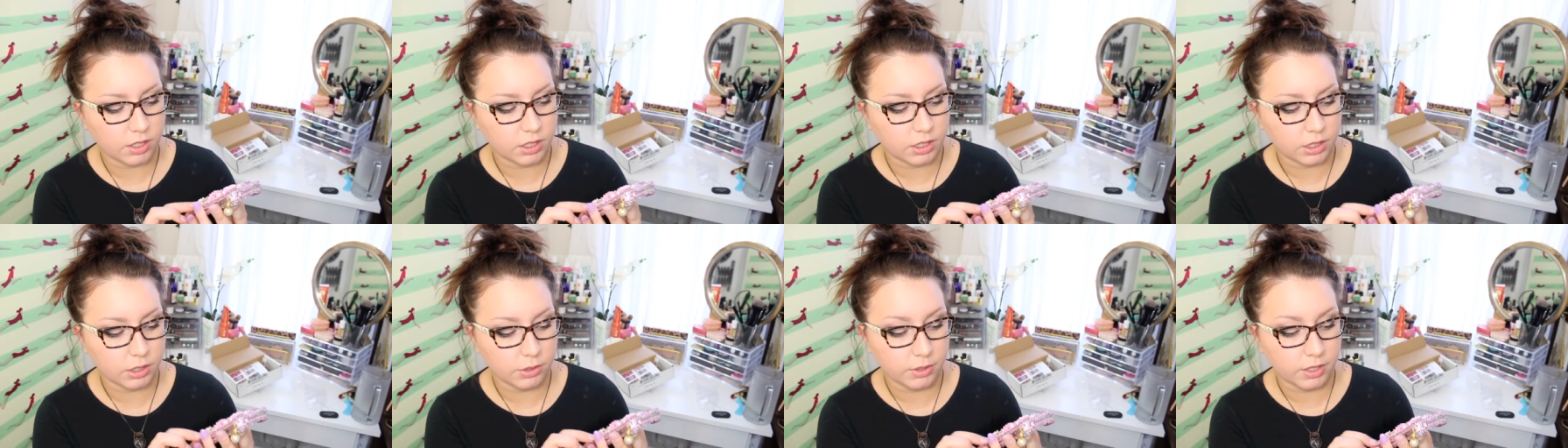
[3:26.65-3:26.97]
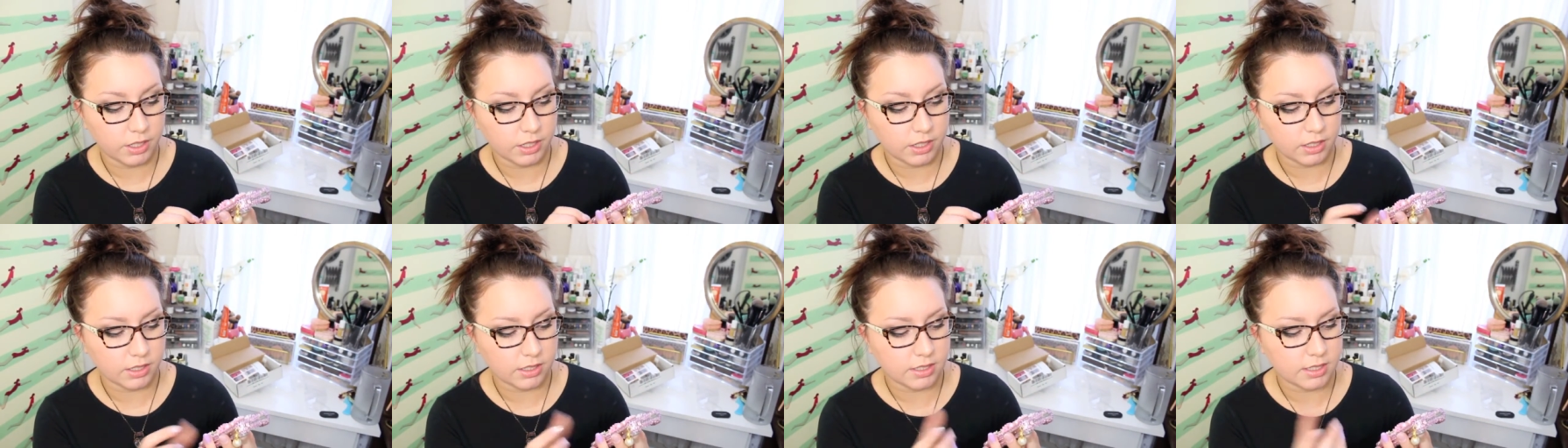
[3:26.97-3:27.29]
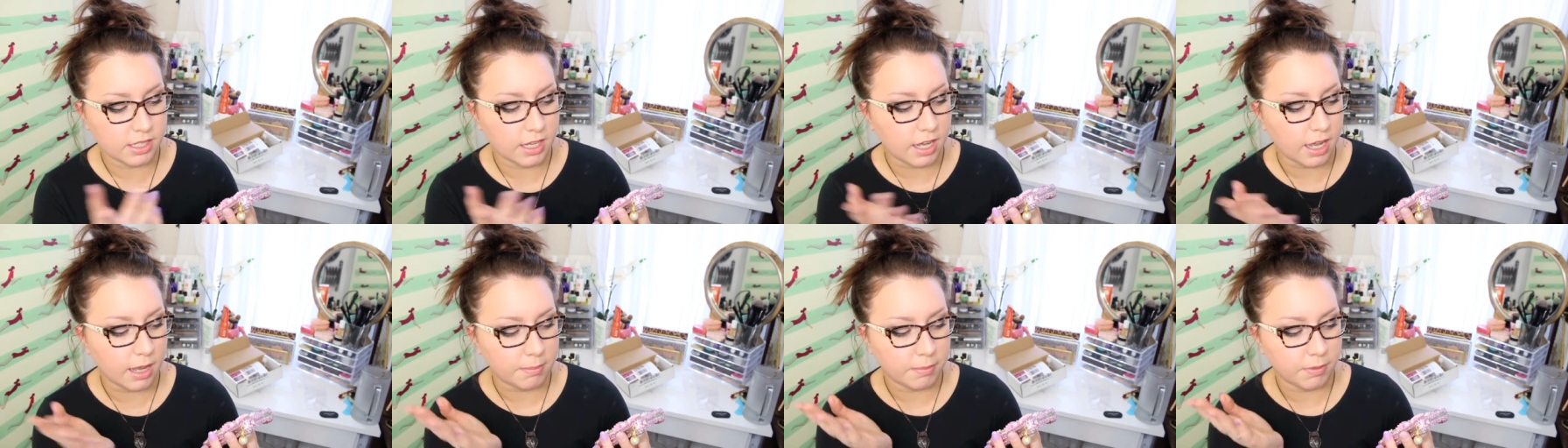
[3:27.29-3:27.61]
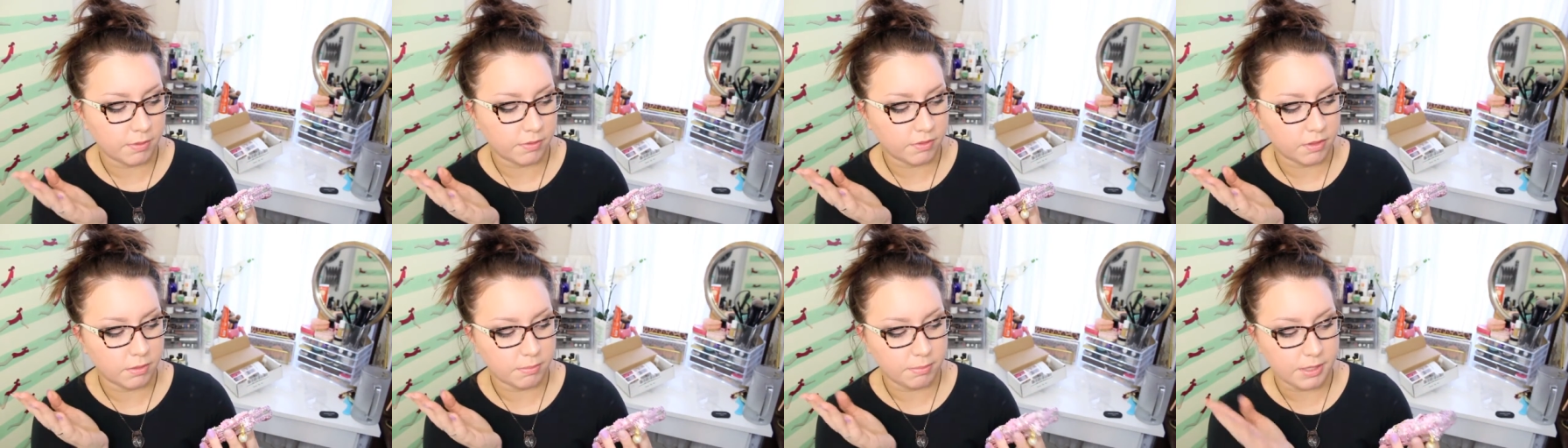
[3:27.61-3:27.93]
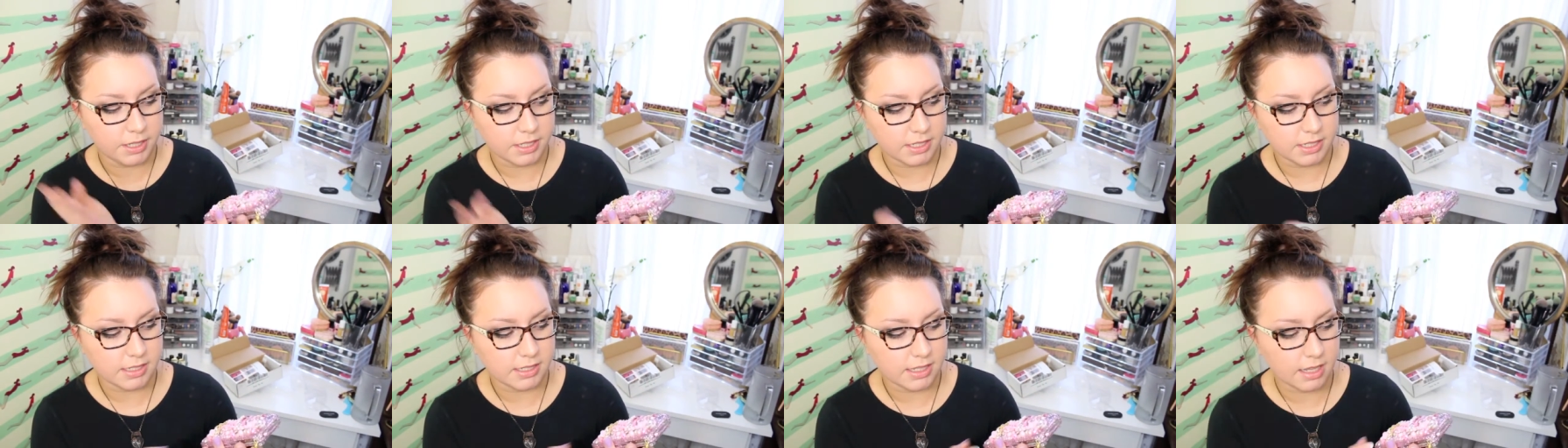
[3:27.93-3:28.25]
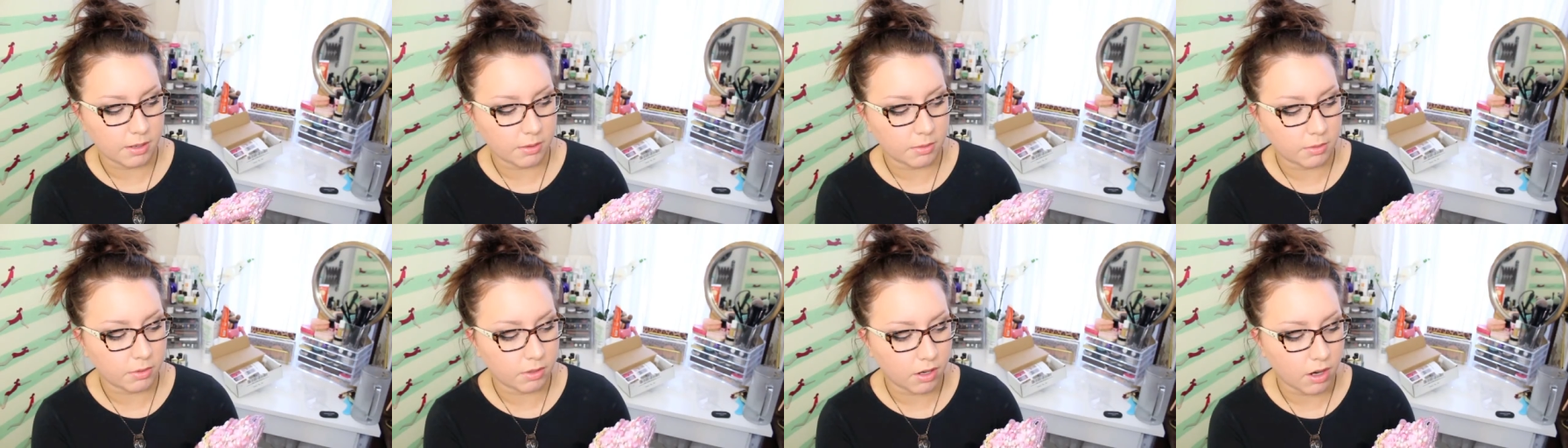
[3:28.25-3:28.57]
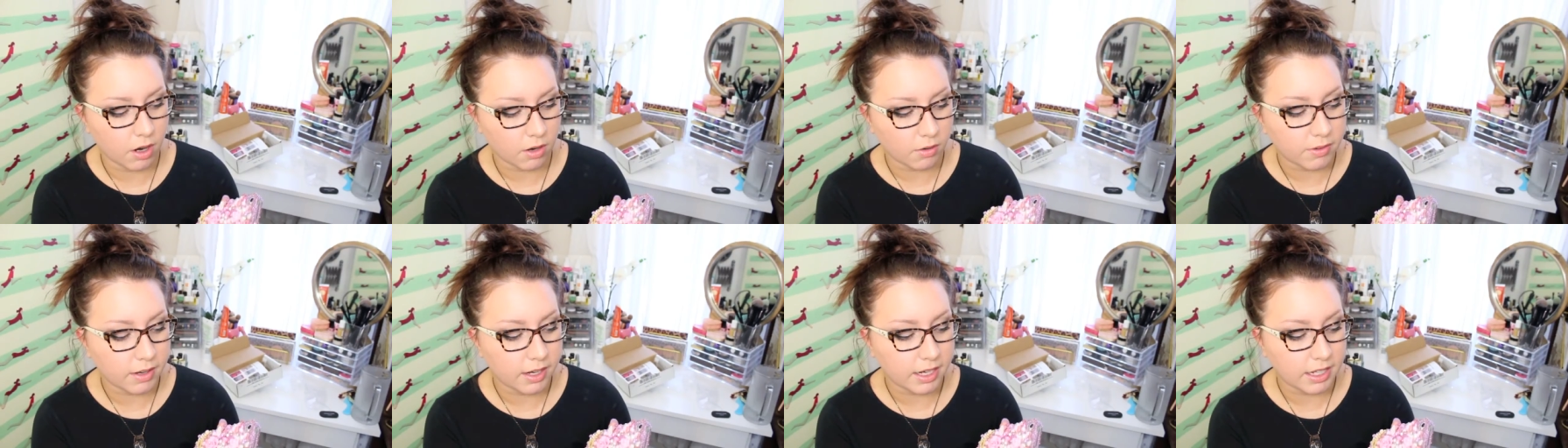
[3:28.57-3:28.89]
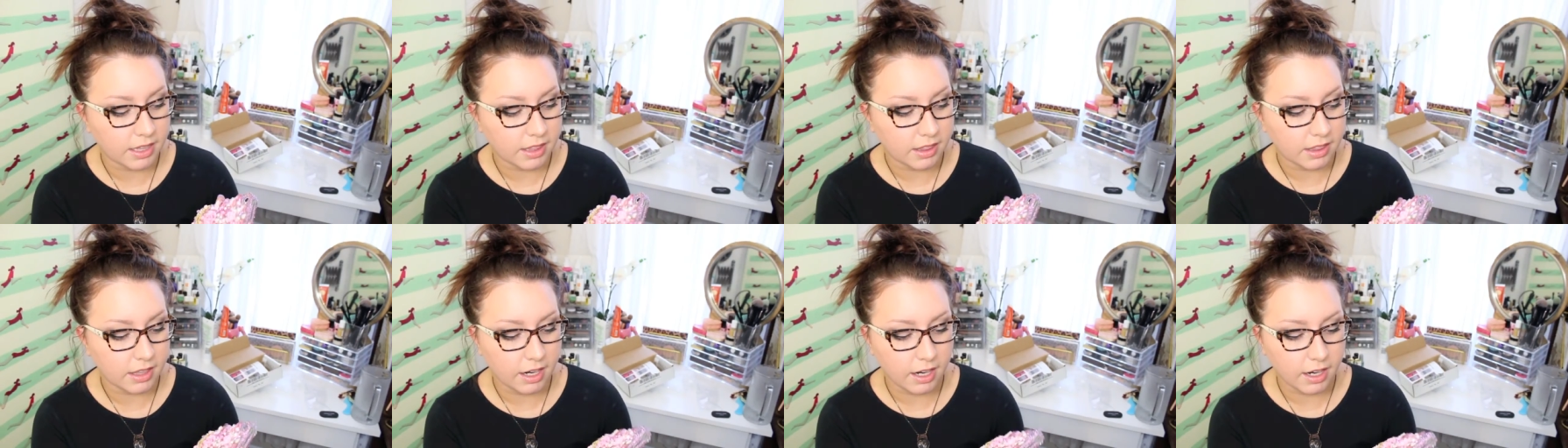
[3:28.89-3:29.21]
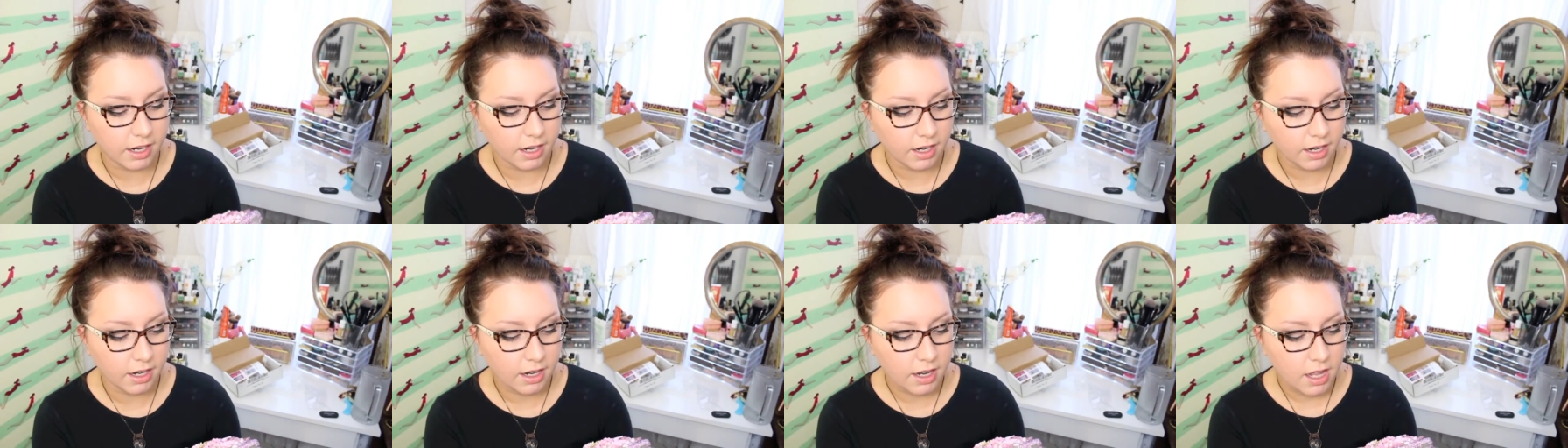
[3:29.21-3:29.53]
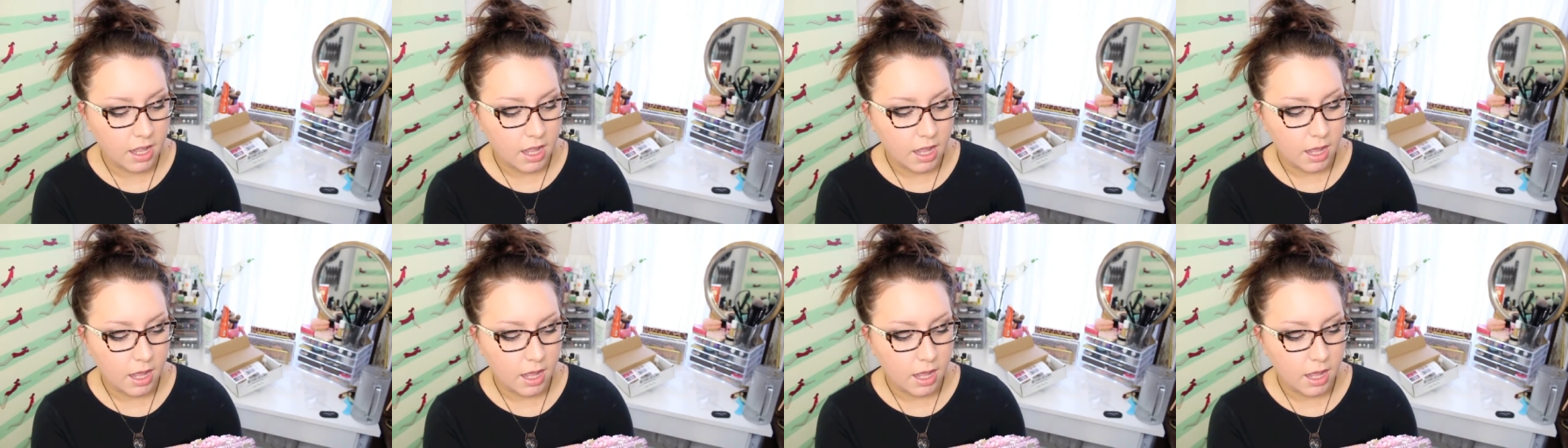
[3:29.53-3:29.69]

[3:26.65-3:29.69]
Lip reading: glued it on top of the pieces that were already there,